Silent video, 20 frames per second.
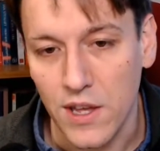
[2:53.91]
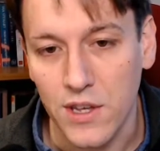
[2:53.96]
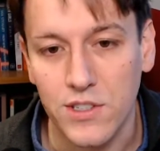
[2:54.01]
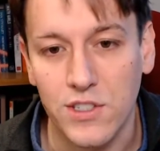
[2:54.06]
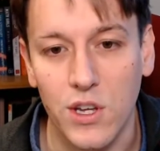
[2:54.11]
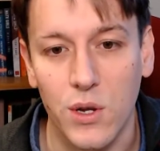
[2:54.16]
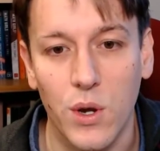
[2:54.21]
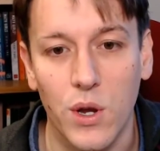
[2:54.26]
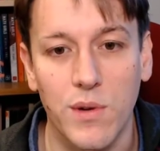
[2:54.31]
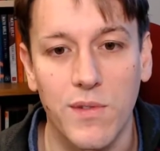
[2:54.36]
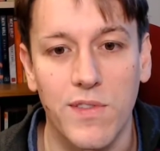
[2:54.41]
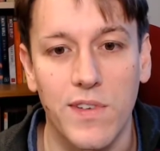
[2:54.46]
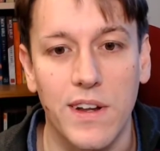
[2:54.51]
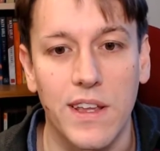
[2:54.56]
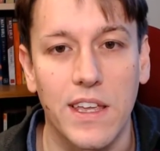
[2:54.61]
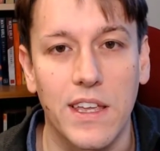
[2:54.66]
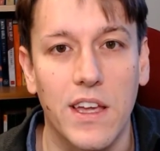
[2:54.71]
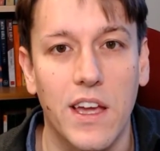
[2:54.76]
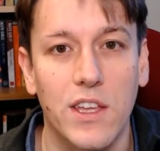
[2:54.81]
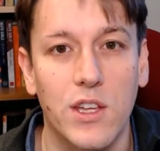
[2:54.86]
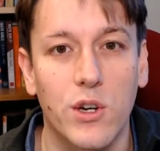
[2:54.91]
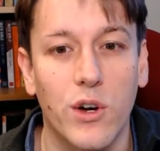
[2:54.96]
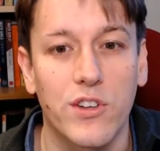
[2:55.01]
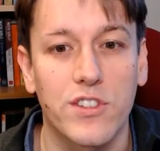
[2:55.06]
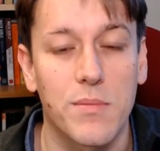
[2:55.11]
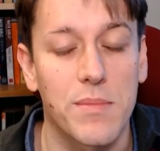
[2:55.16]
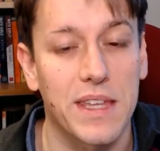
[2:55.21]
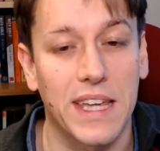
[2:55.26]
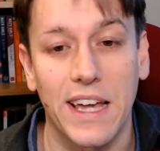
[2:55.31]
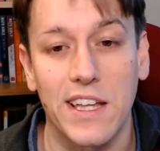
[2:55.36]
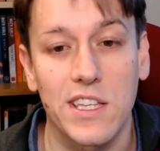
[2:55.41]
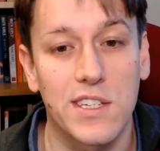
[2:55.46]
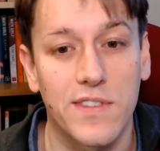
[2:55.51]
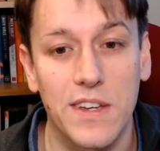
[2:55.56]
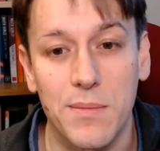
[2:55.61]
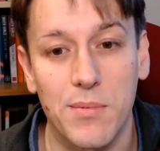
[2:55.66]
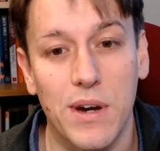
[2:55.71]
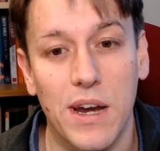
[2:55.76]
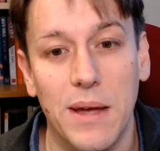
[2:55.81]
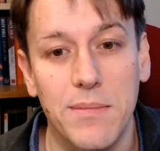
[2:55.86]
So hopefully you got something out of
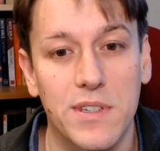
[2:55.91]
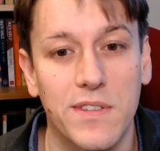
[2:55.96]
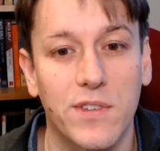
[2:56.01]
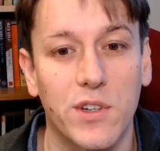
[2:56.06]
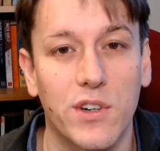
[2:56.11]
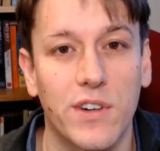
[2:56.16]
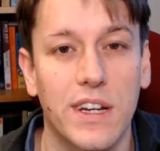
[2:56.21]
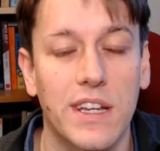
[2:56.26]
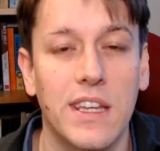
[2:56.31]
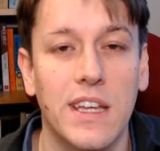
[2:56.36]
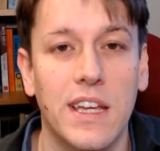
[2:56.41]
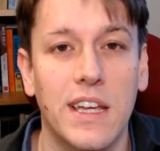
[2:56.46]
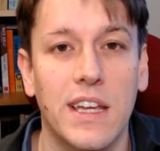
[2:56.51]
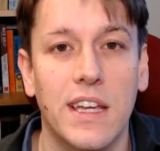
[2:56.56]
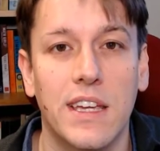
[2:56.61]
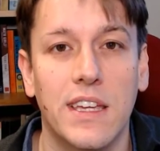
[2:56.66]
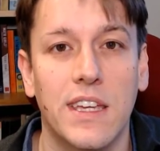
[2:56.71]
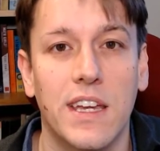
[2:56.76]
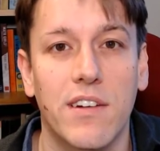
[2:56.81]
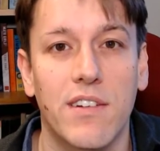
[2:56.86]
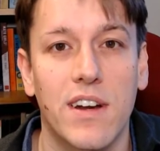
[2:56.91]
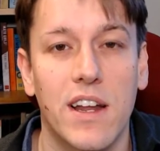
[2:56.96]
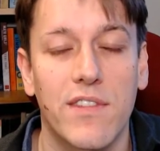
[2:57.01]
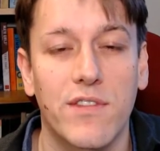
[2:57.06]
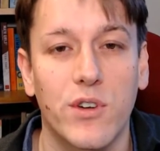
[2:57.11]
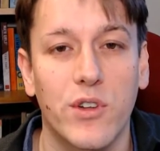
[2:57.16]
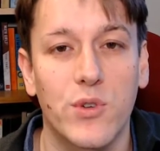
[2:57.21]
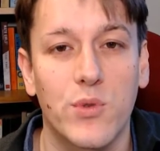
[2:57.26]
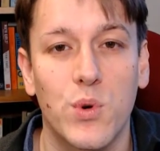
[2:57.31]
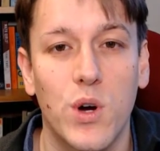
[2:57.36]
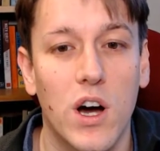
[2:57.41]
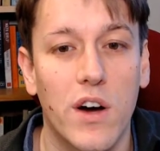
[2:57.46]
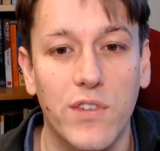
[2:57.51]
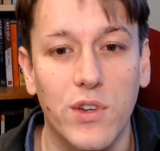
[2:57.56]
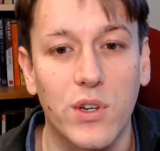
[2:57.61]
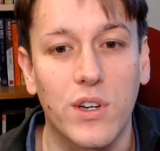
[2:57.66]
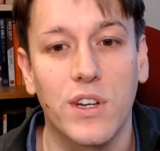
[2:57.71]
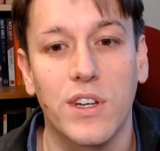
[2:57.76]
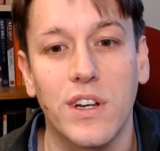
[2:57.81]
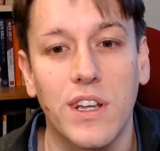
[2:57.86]
it. Perhaps if you're in year 11 or 12,
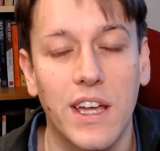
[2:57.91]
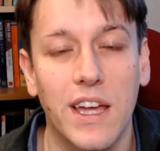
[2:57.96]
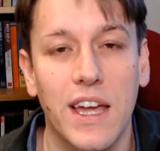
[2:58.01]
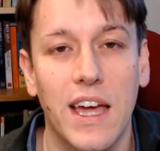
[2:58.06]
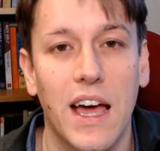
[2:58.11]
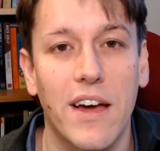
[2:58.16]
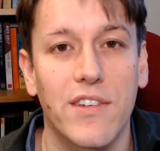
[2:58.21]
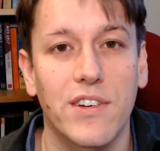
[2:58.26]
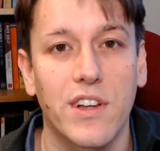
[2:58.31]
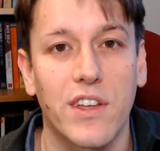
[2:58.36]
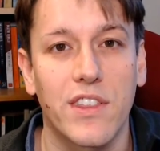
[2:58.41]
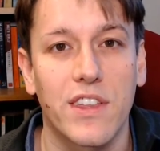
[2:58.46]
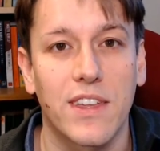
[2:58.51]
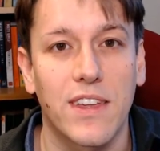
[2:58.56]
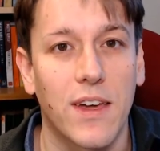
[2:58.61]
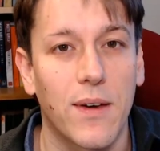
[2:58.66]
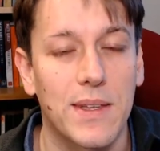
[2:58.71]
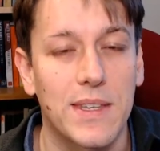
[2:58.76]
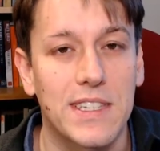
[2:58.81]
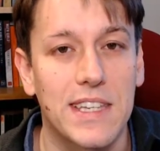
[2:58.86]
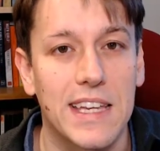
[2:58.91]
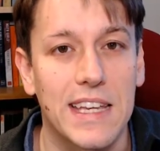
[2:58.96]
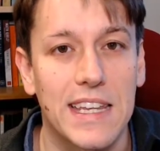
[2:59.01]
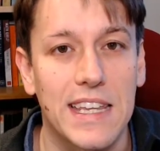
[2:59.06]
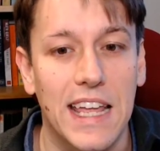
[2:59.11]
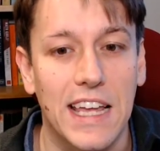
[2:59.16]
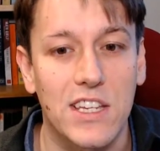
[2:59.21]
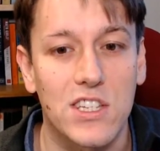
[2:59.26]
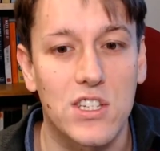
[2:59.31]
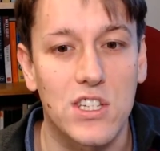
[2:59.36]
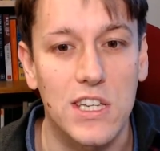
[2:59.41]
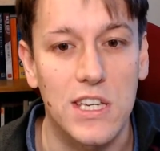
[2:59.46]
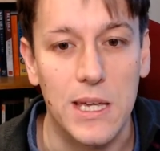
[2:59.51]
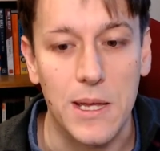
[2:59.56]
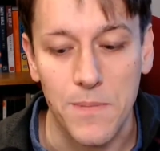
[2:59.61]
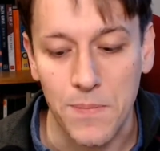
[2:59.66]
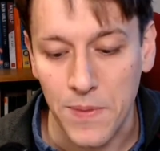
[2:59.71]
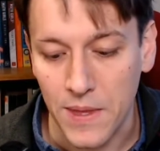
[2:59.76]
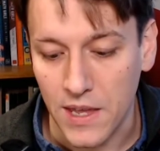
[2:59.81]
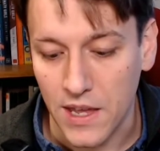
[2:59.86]
you can have another go at it next
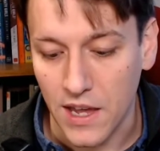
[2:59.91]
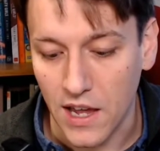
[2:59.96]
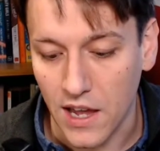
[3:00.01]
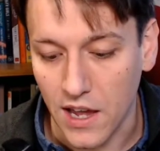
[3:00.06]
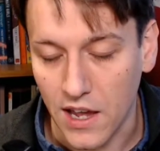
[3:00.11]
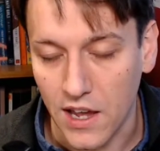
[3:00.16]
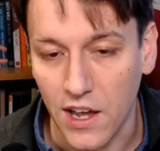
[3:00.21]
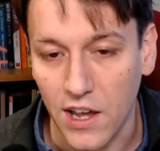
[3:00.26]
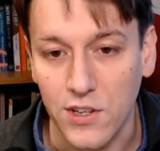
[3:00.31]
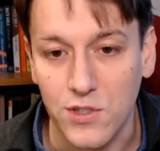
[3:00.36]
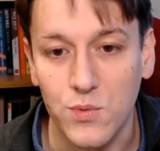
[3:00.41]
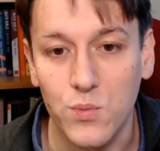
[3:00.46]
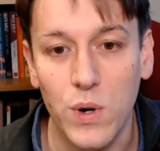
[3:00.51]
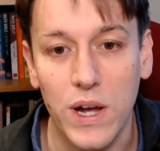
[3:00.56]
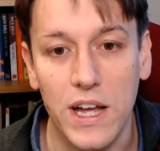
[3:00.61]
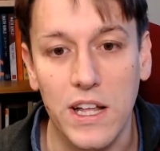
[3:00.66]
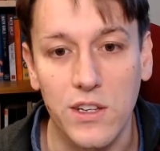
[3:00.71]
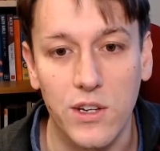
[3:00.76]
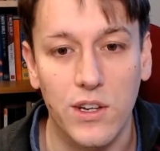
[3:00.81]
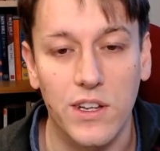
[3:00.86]
year as well.